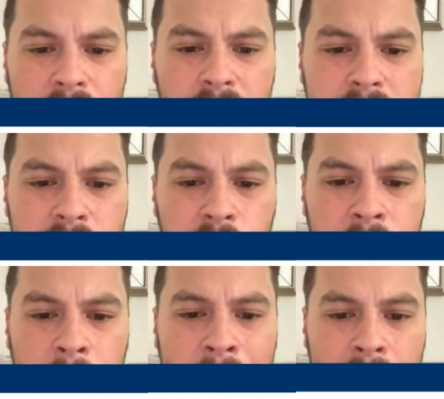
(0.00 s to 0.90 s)
he thinks it
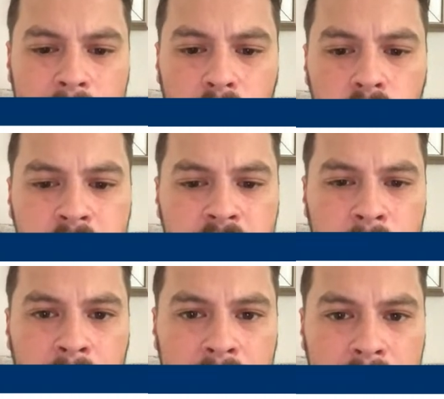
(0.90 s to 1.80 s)
would be a bad move for
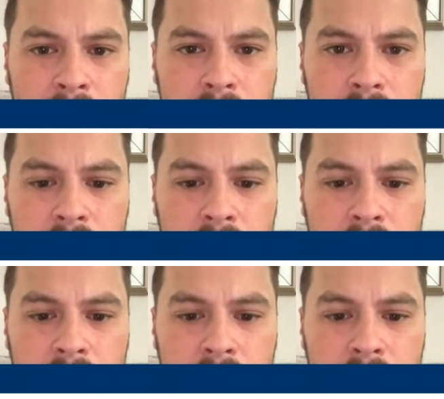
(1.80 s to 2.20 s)
the player.